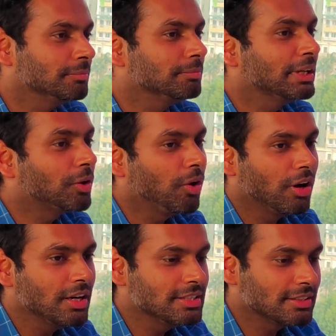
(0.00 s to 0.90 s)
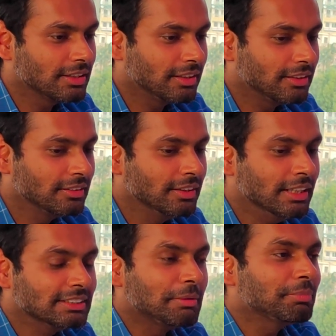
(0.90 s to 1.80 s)
because
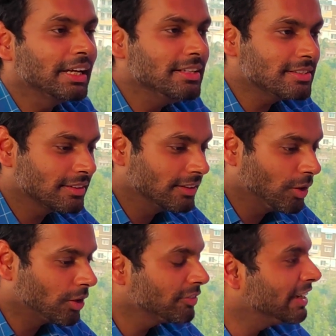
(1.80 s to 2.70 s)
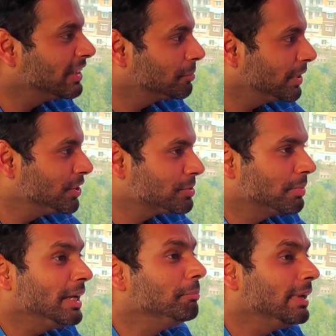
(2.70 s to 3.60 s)
sometimes a lot of entrepreneurs
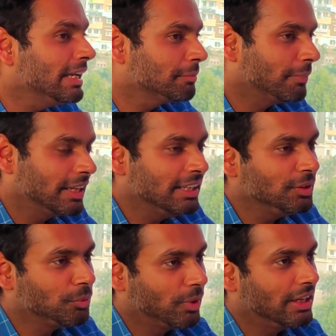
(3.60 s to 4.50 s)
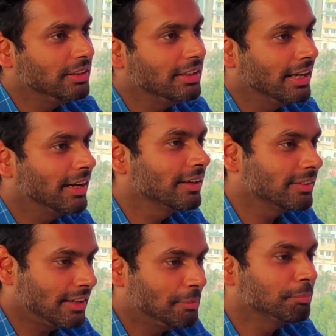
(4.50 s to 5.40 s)
may make money when they are
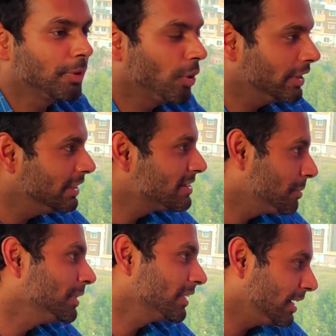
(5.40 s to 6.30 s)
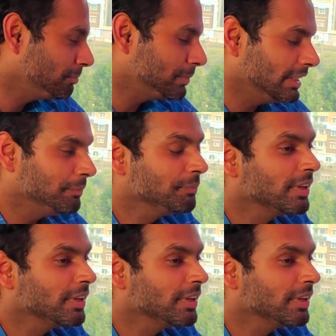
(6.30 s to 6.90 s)
employed in some other company.